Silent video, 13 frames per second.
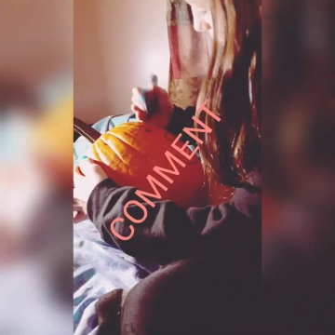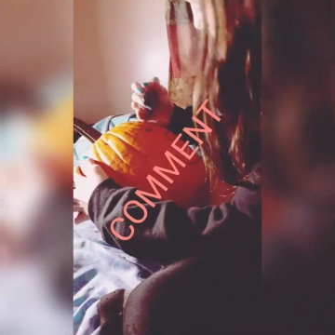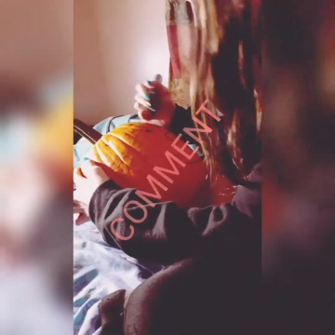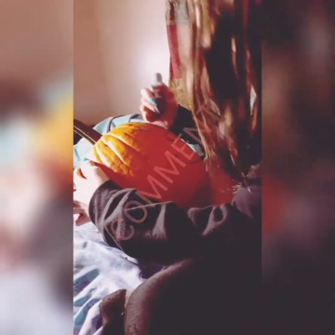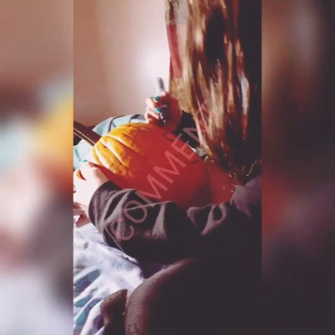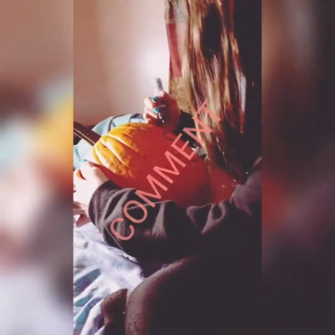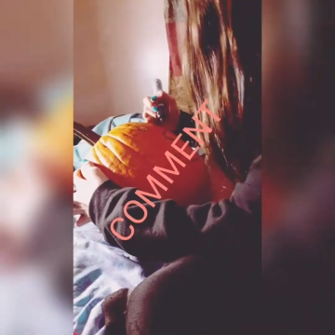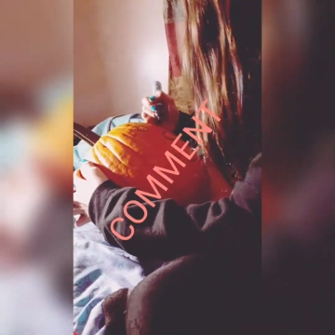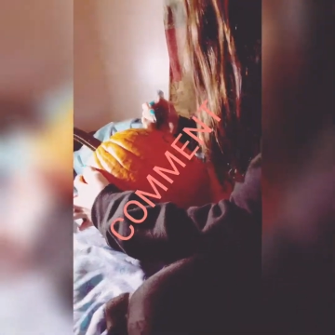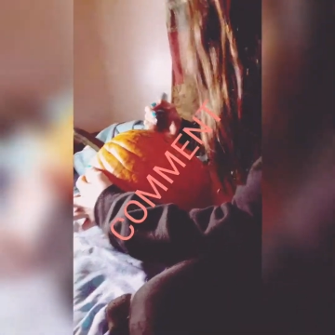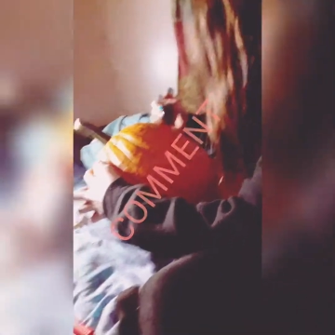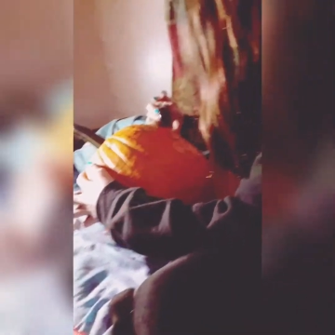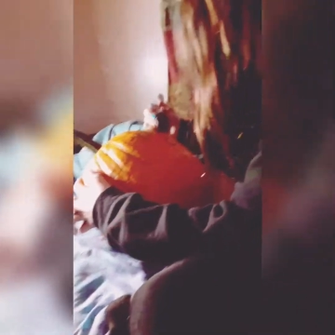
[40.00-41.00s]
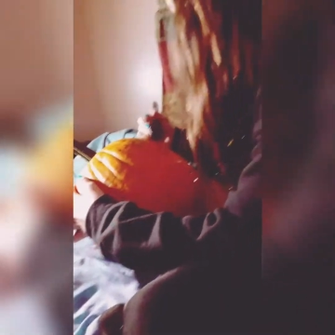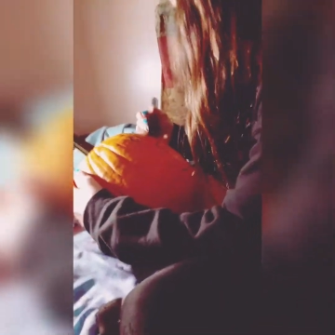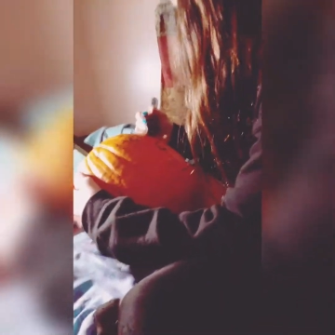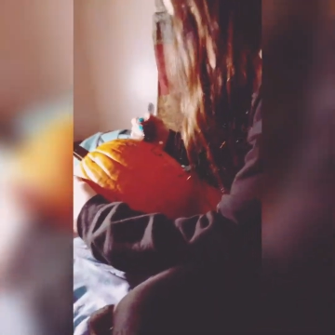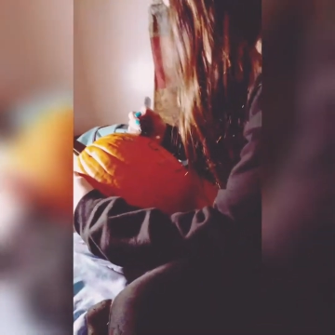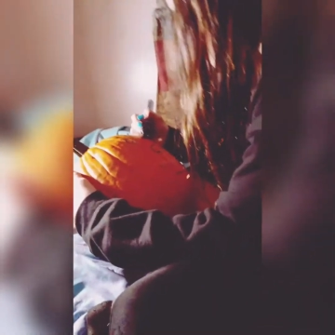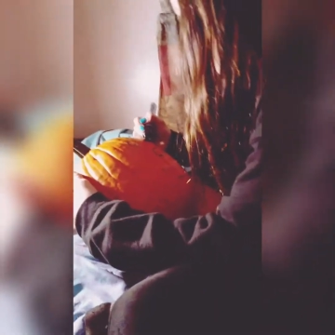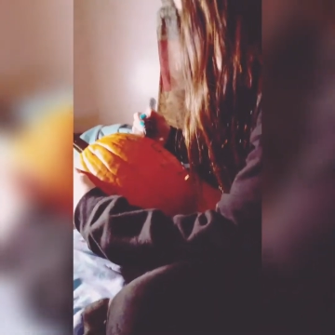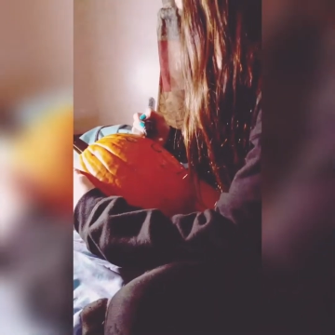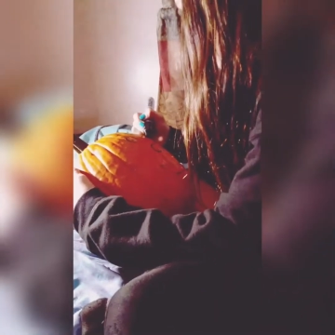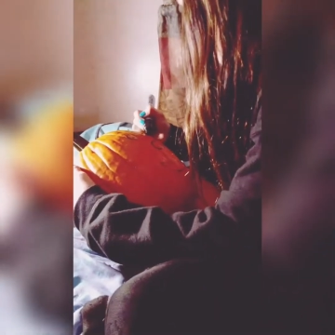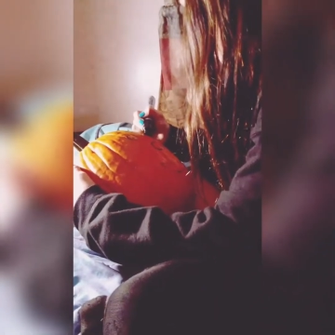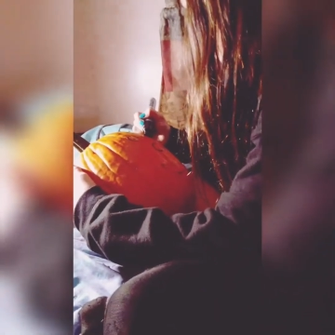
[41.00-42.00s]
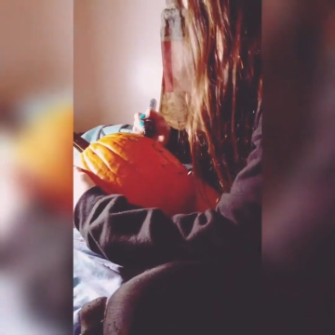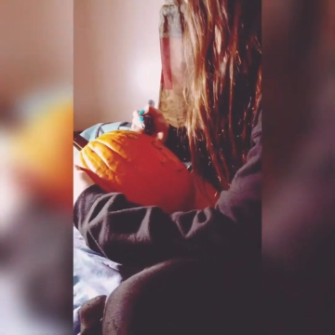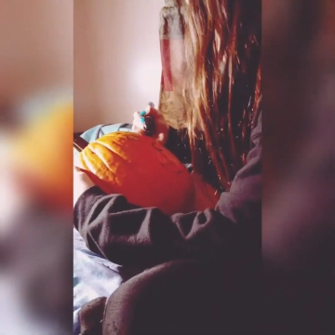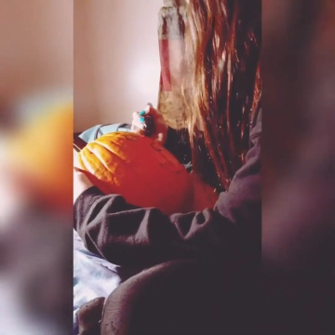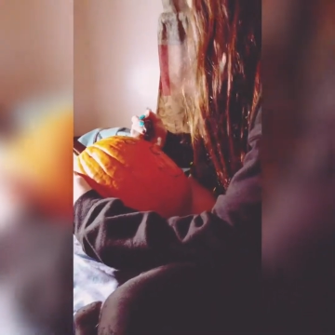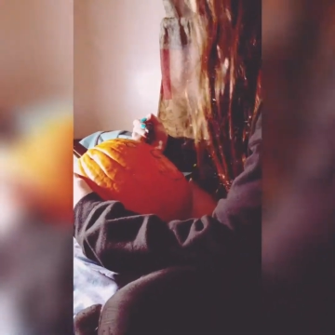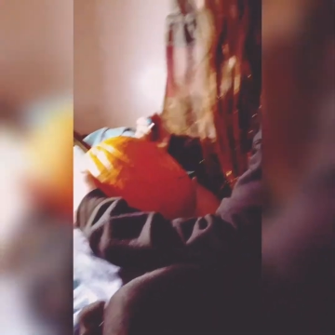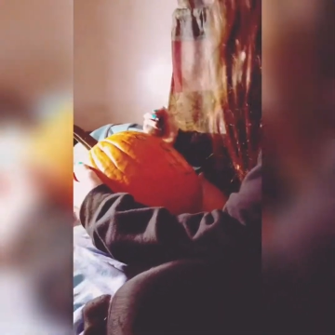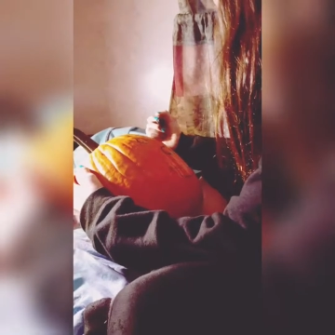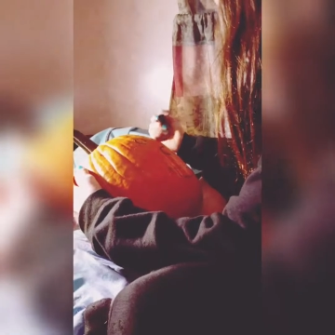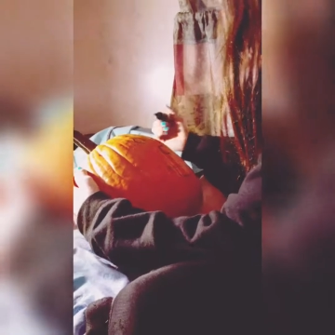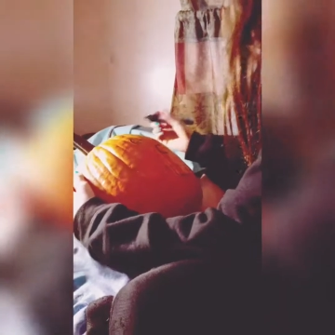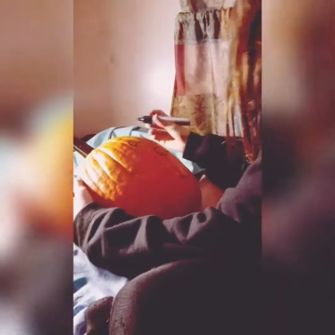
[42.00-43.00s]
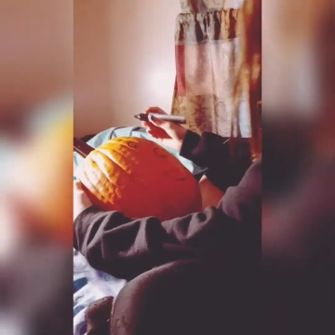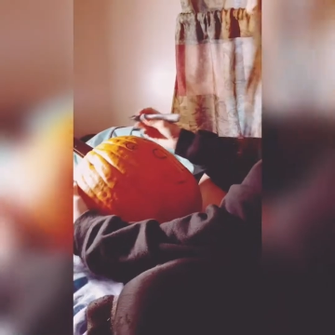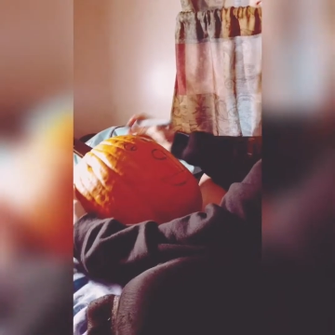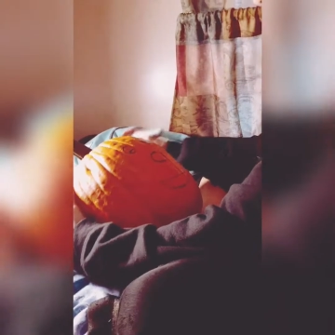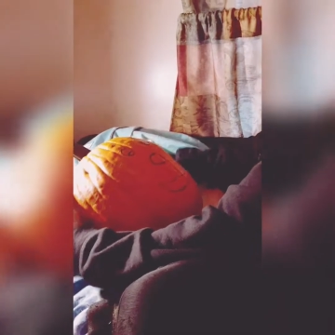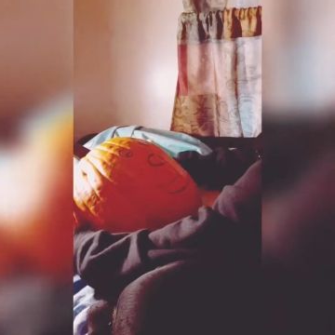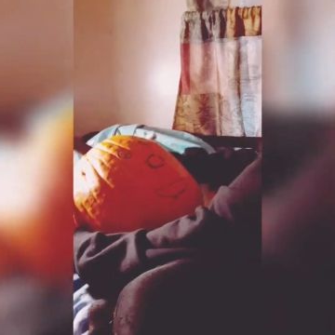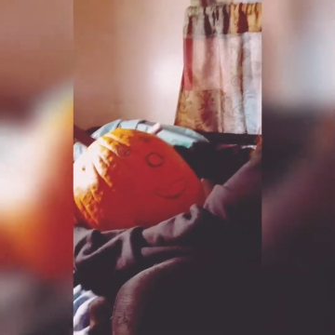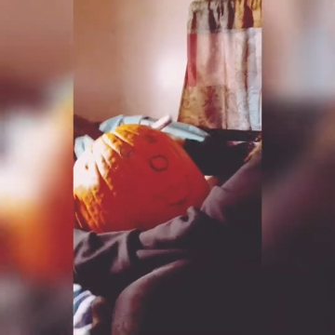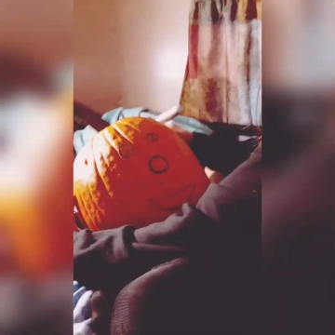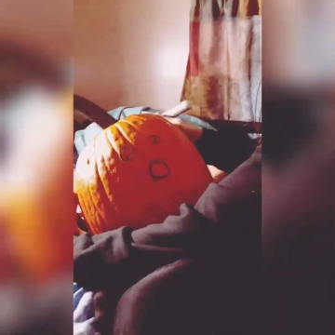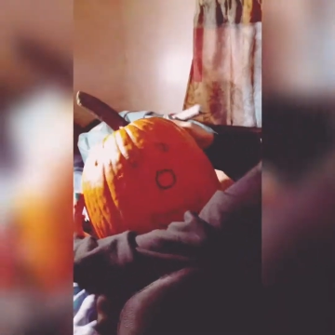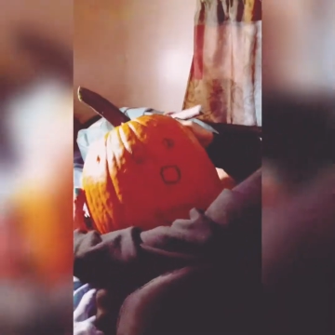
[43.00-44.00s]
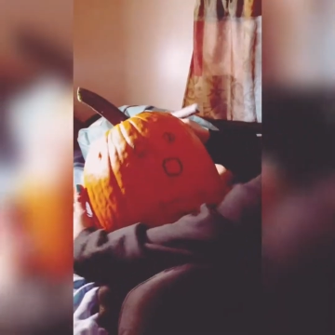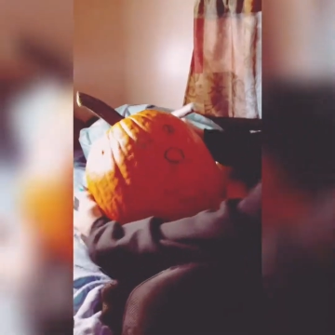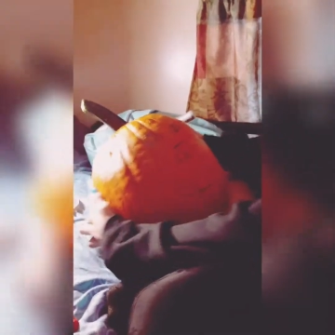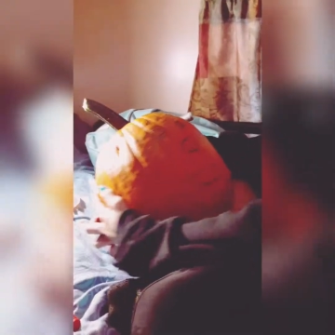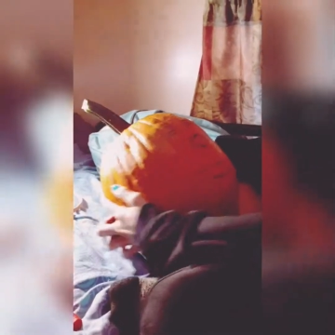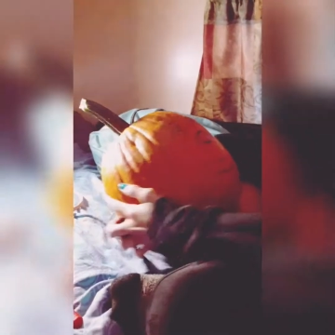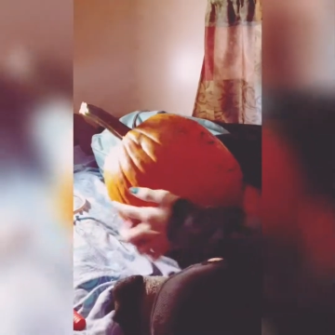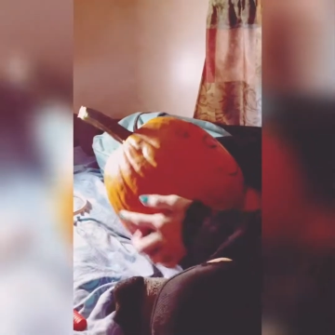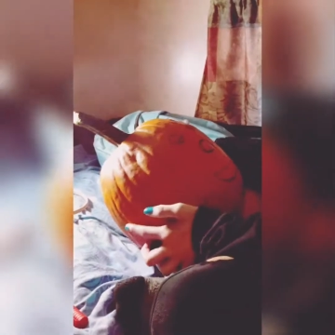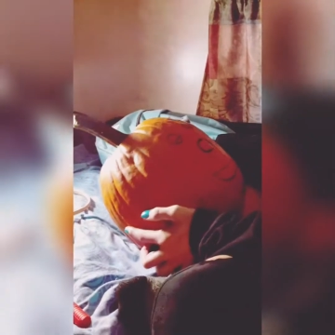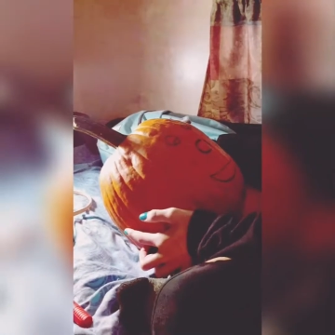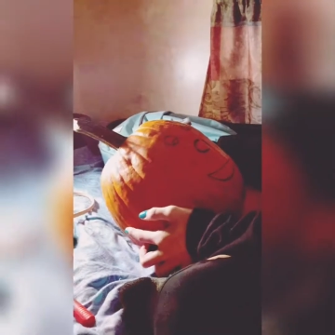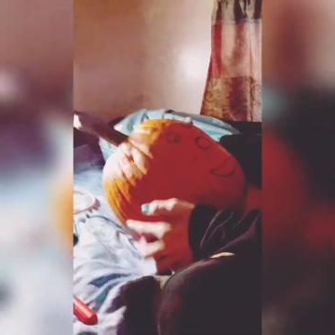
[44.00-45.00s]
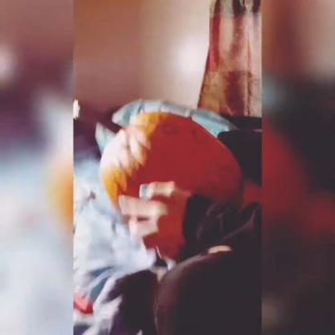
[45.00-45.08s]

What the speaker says: (no speaker visible)